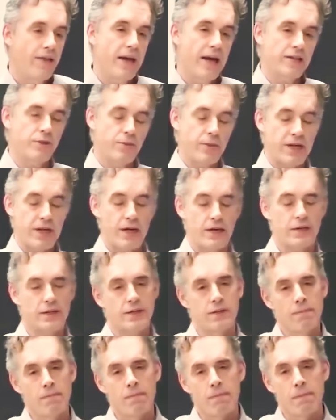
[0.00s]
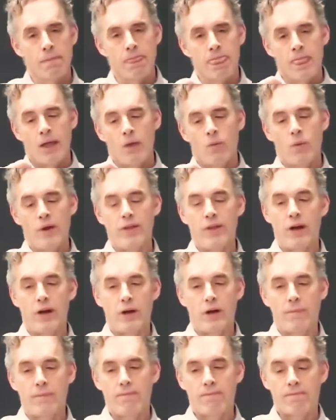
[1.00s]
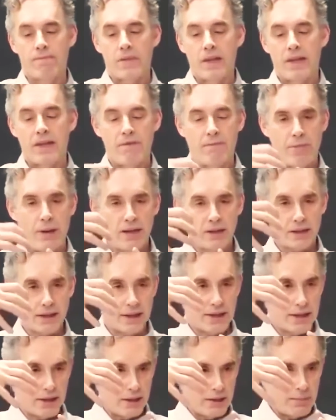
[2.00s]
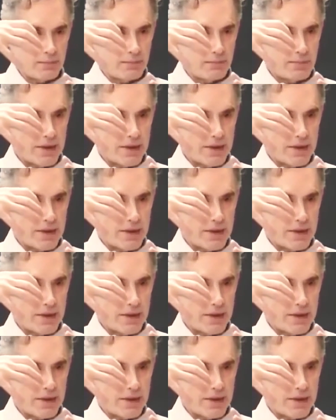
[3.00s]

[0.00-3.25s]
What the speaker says: And that's because when they've built a little